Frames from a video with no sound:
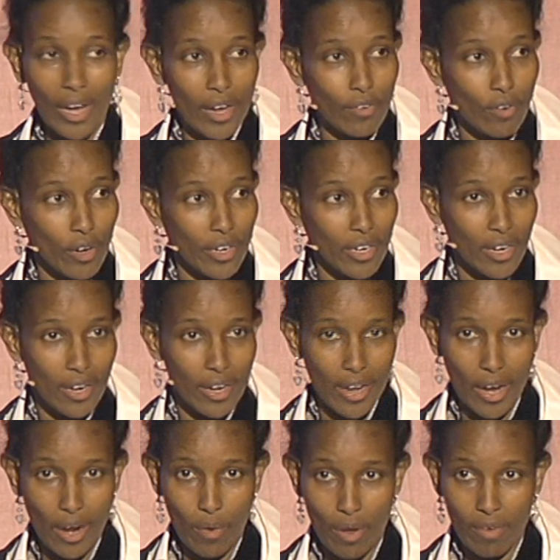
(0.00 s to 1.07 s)
Ironically,
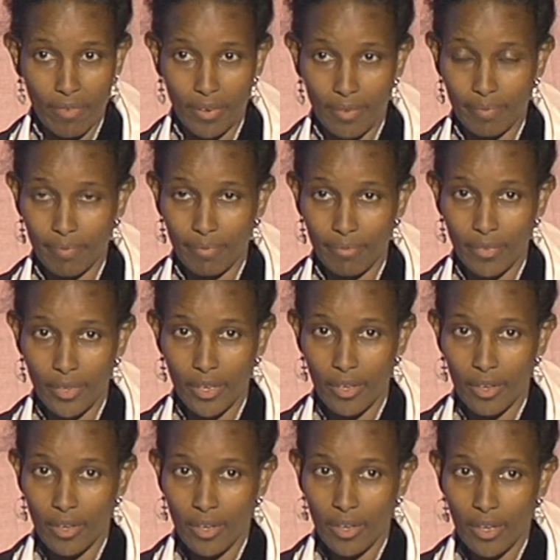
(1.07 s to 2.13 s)
however,
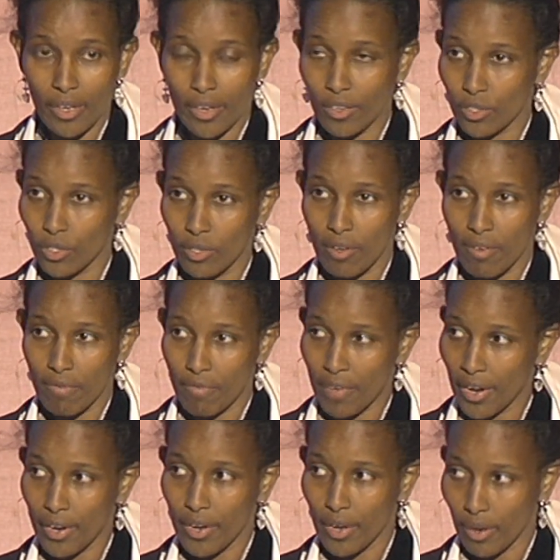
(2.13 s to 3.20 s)
it is
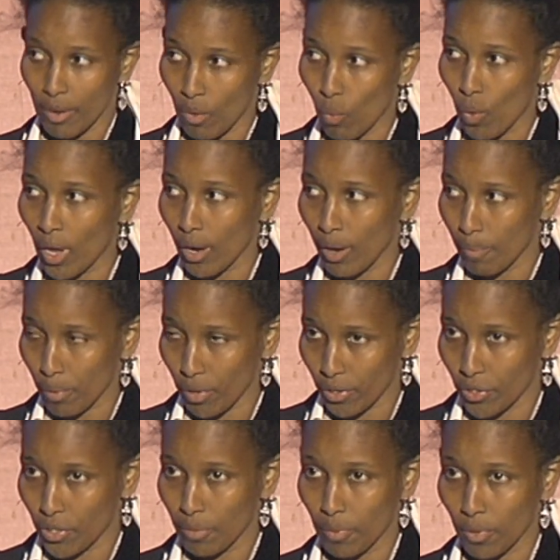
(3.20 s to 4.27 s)
very well
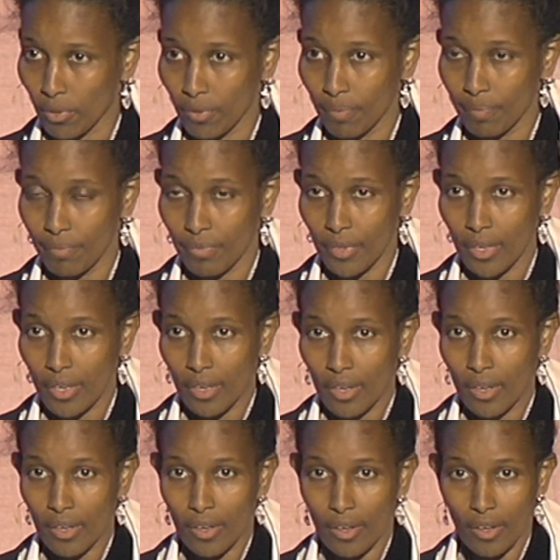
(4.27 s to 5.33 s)
possible
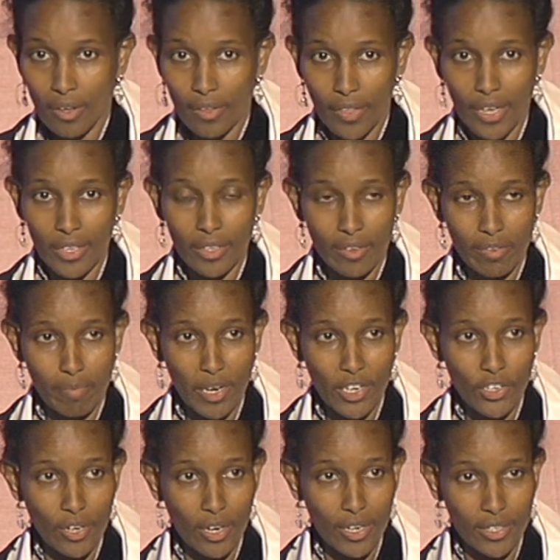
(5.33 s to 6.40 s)
that if
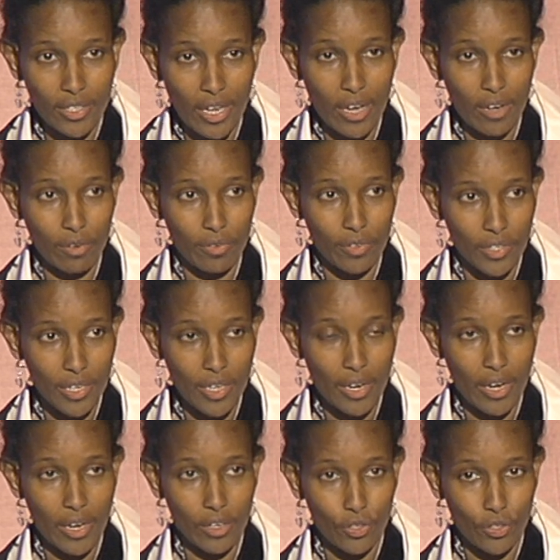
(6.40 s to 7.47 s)
Bashar al-Assad of
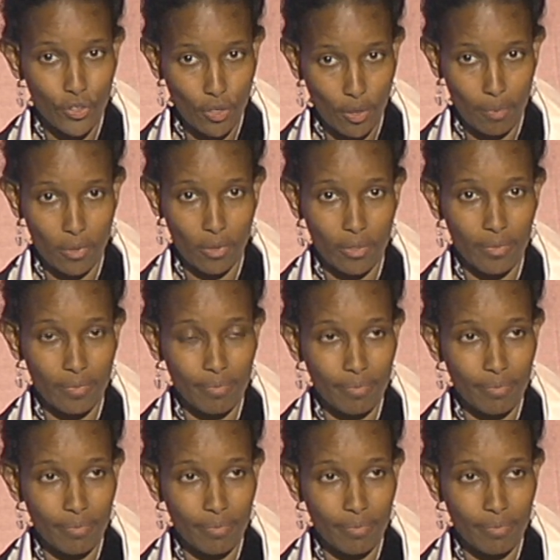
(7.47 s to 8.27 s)
Syria is toppled